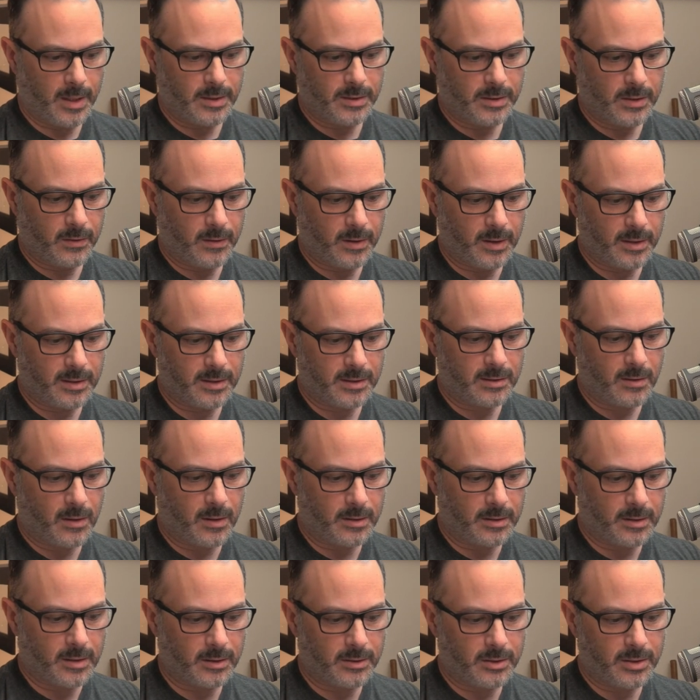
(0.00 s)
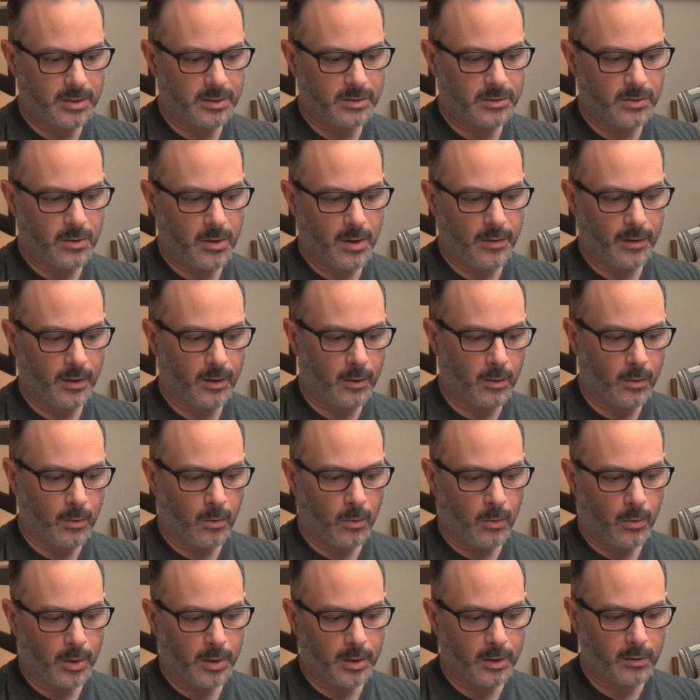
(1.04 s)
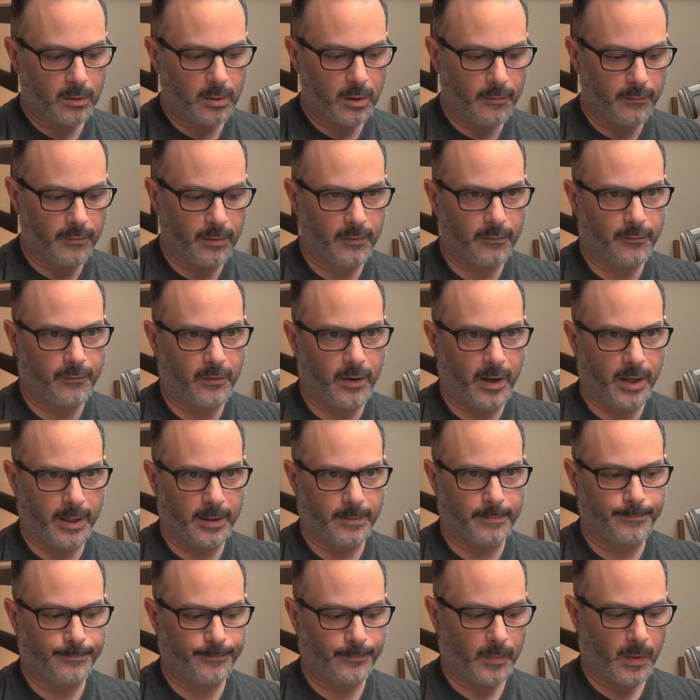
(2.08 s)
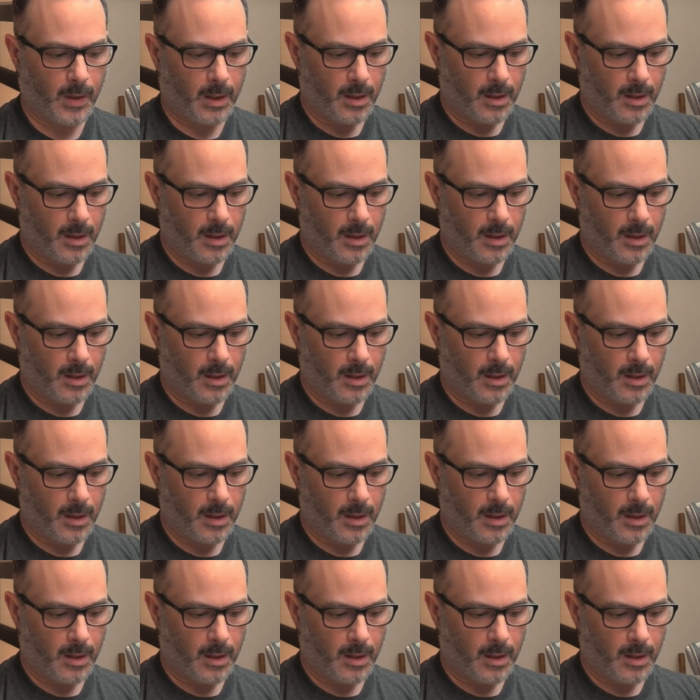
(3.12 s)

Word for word: is you can start to just draw the corner of the frame,